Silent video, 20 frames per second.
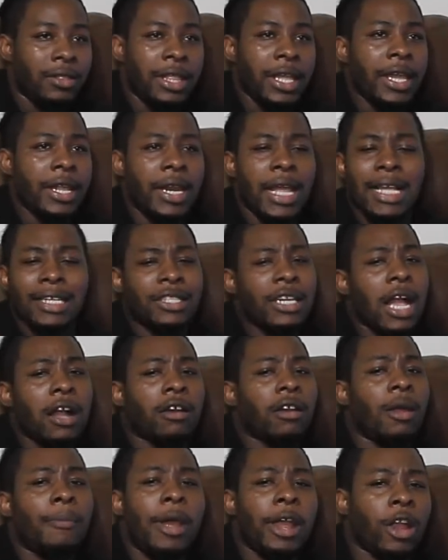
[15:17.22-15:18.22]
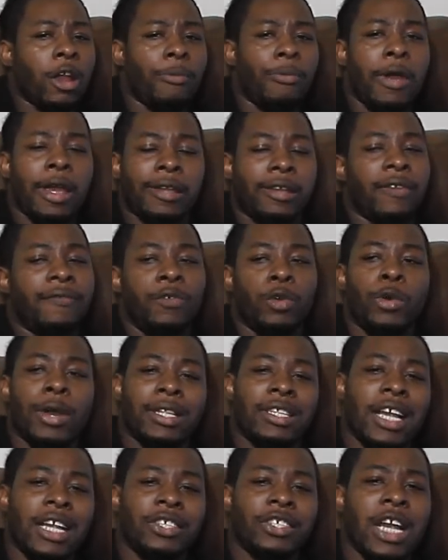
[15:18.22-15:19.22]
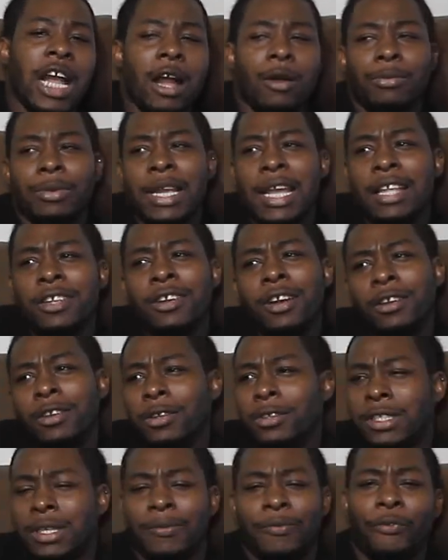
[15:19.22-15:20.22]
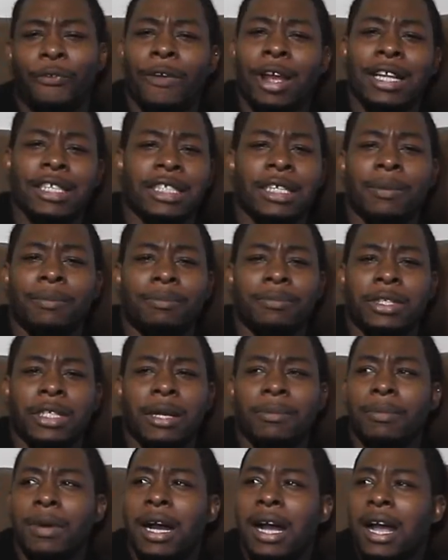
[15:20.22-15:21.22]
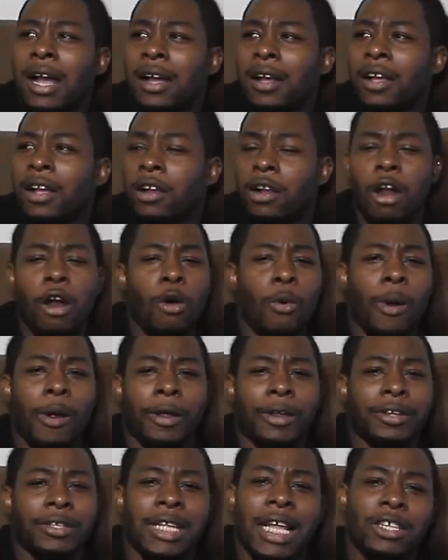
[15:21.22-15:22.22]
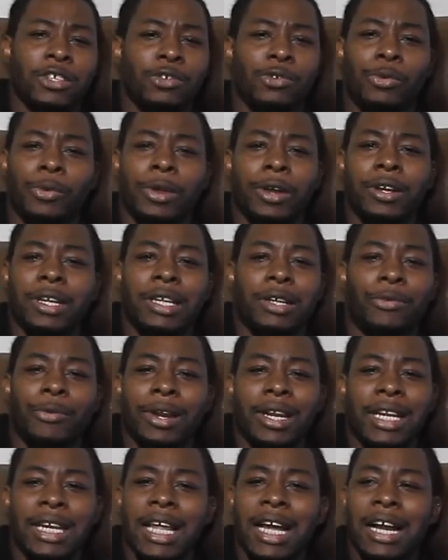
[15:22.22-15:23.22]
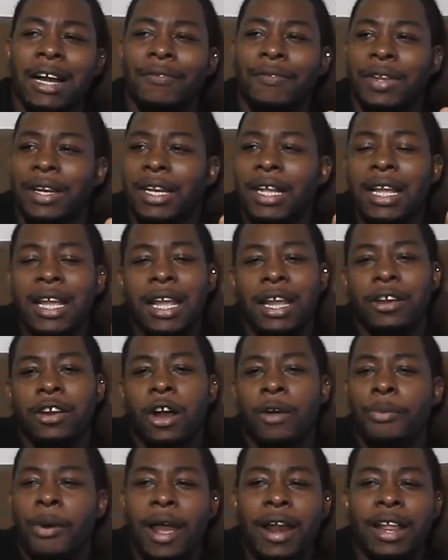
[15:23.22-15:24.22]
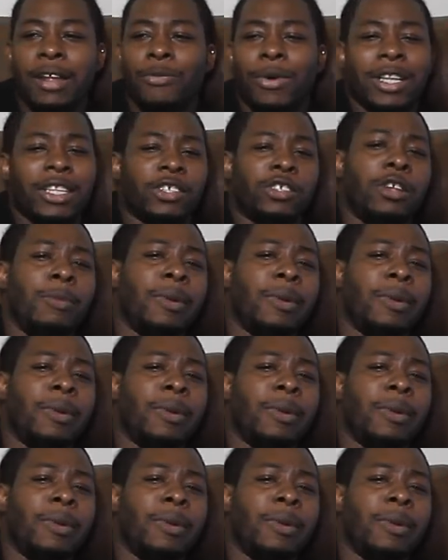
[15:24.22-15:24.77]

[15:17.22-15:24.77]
then it's not going to make or break you if you quit that job. Yeah, you're going to lose some friends, some some uh, coworkers that you really really love, and you know probably one of the